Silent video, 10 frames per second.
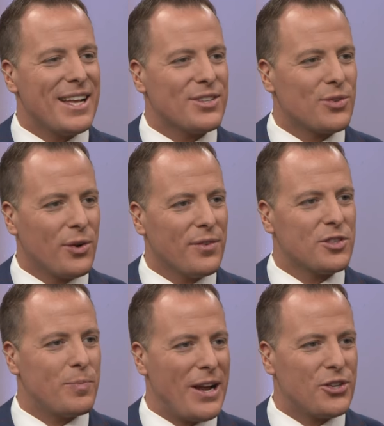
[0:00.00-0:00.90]
that sort of
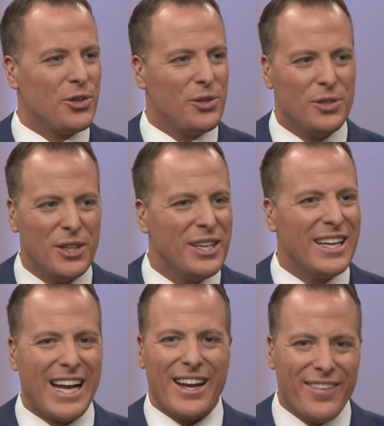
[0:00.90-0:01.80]
special
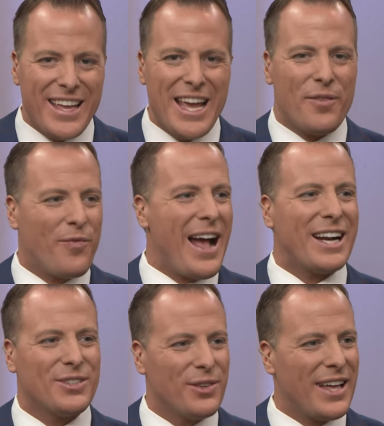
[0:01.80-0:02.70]
kind of it
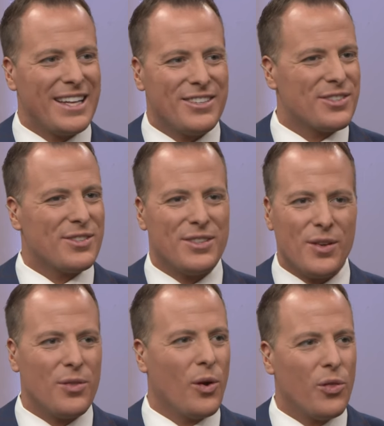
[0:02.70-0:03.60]
factor, that just
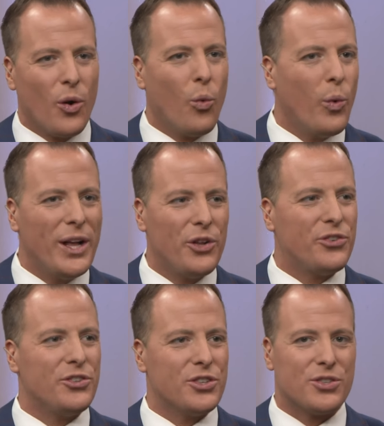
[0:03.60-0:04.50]
the will
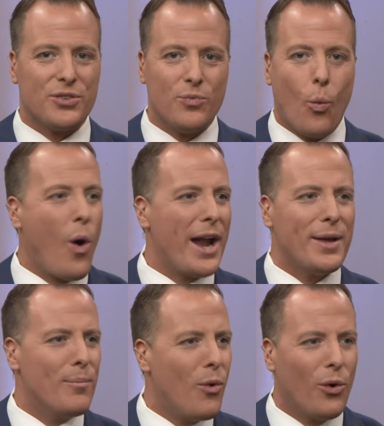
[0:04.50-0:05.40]
to just want
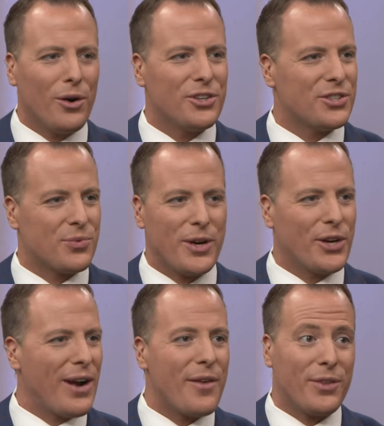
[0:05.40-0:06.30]
it more just when
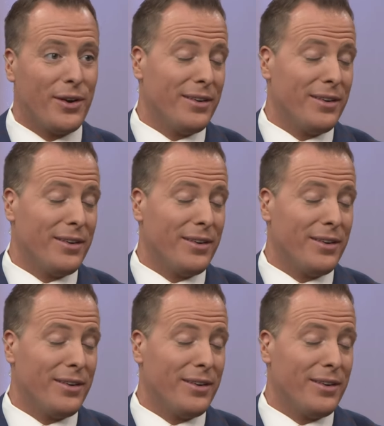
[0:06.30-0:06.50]
you're out there?